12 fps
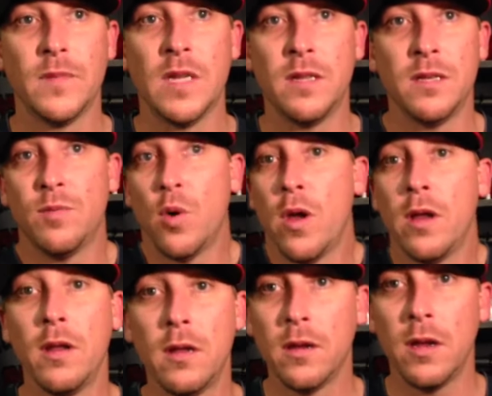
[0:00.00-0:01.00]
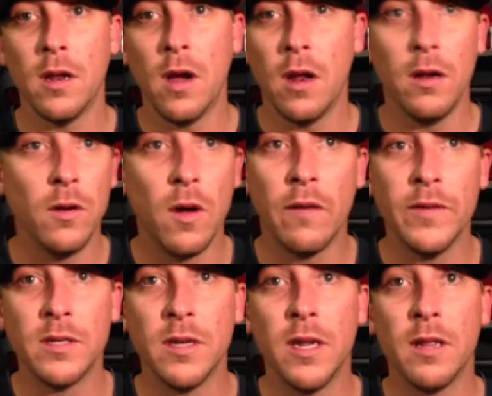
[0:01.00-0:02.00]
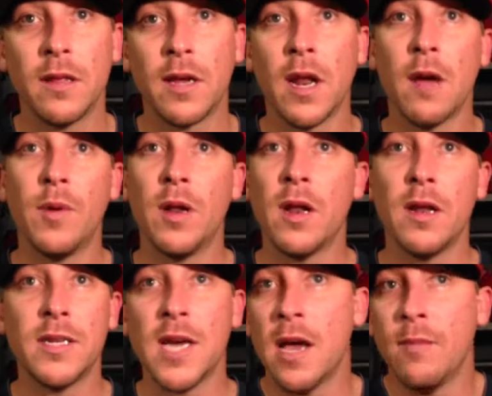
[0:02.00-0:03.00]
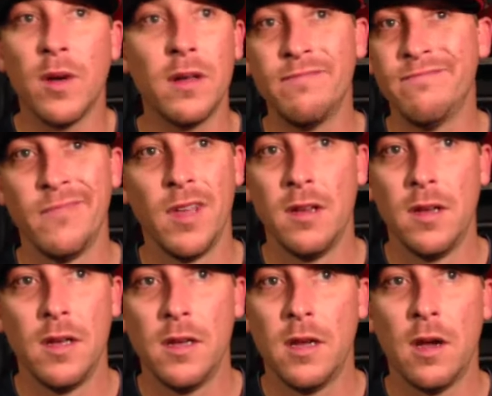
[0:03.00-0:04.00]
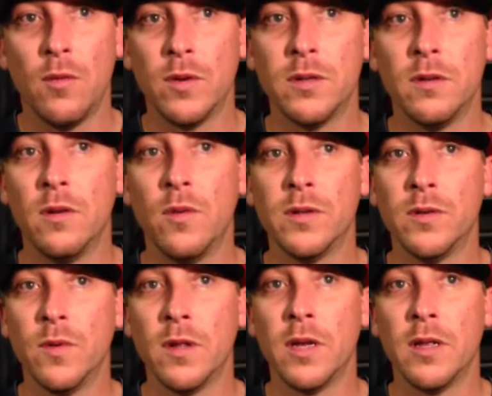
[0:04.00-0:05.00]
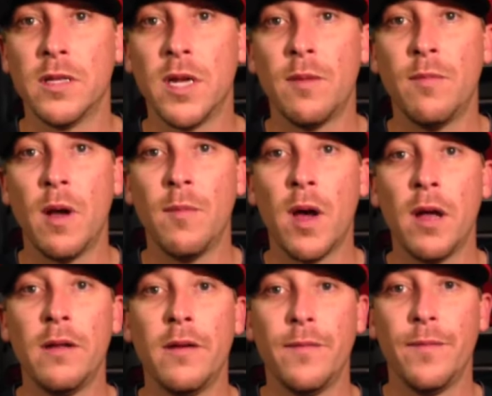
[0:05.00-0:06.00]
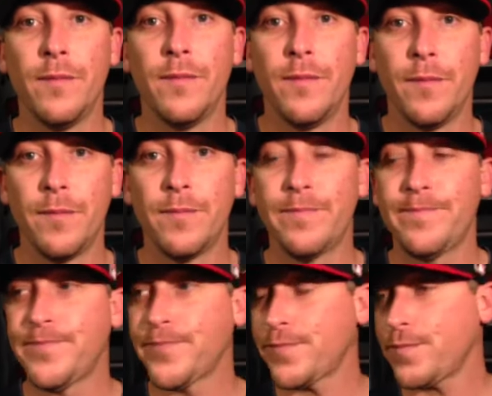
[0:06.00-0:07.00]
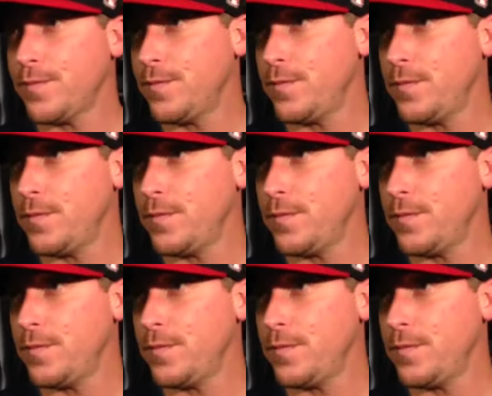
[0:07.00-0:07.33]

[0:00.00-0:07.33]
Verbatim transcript: at this point. You know, I knew obviously anything could happen at any time, but I wasn't. It wasn't really on the top of my mind. How would you sum up your